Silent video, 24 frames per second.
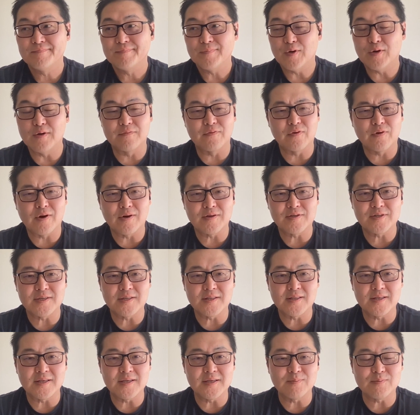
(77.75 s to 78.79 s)

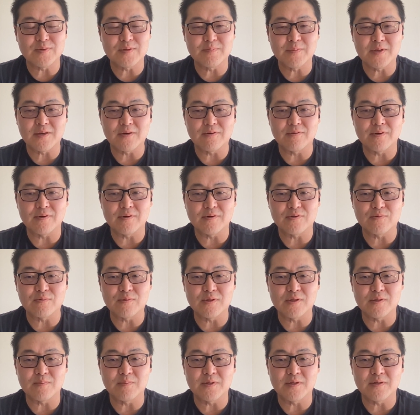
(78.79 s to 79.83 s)
overarching themes in my career has
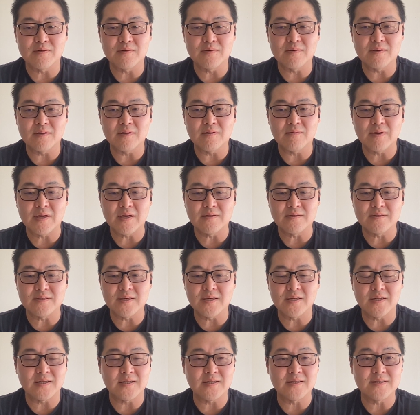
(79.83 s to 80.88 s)
really been around
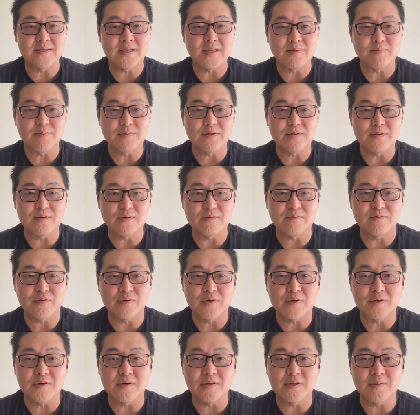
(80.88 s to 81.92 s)
data containment
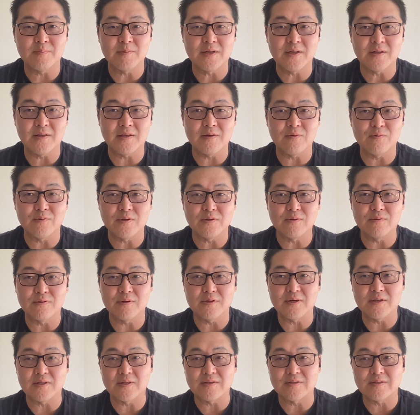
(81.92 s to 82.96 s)
overall. I mean, I think when you
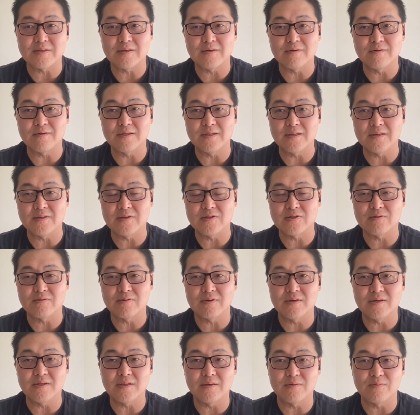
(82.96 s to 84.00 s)
look at the security
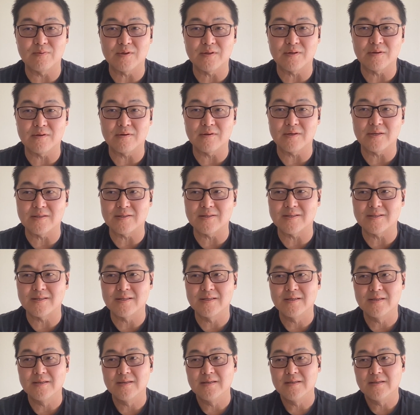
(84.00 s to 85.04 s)
industry and whether it's
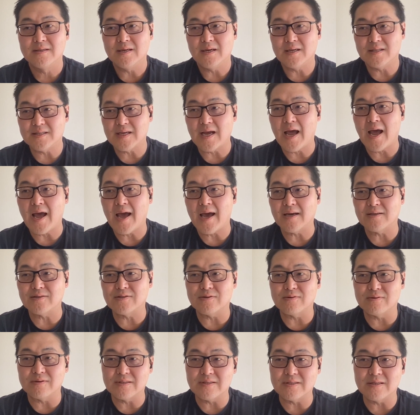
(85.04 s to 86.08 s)
attacks
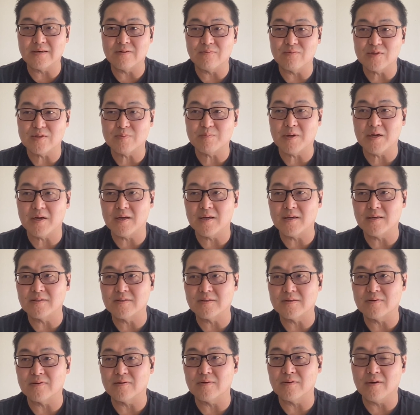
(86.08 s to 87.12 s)
or incident
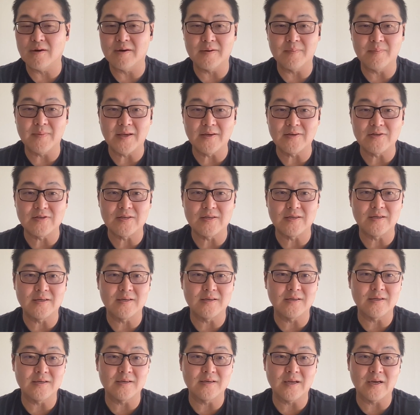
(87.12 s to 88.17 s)
response or
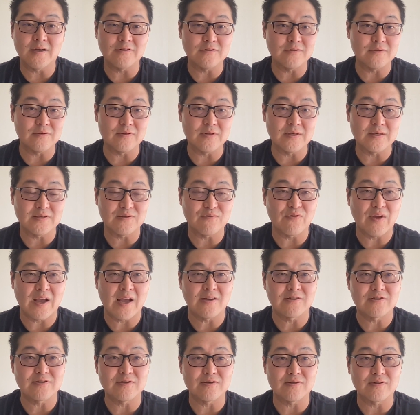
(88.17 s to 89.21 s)
automation and how to do things
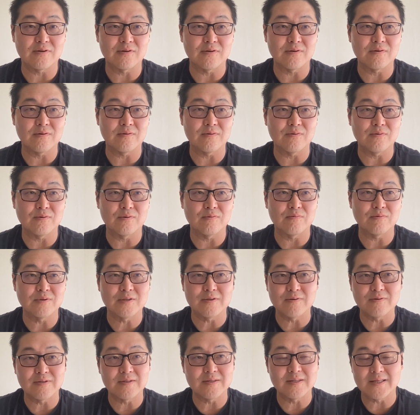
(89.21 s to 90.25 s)
faster or
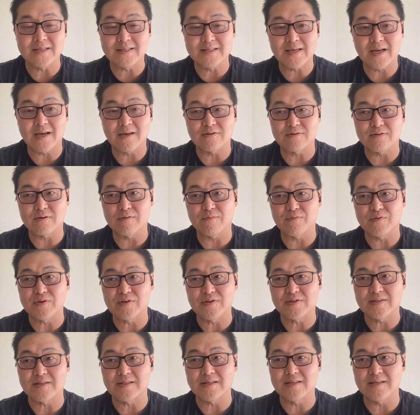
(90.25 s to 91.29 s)
reducing the attack
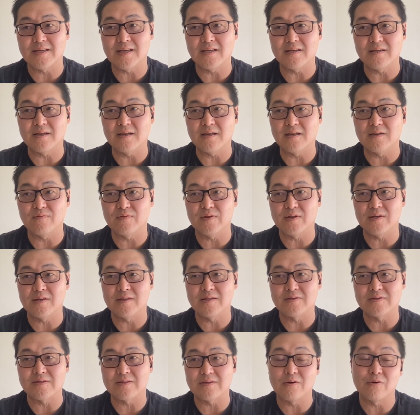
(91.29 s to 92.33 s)
surface, the net of it
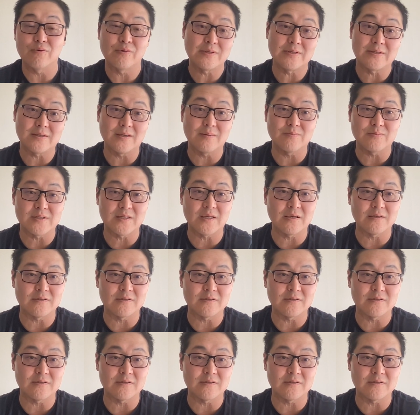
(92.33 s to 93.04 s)
is it always comes down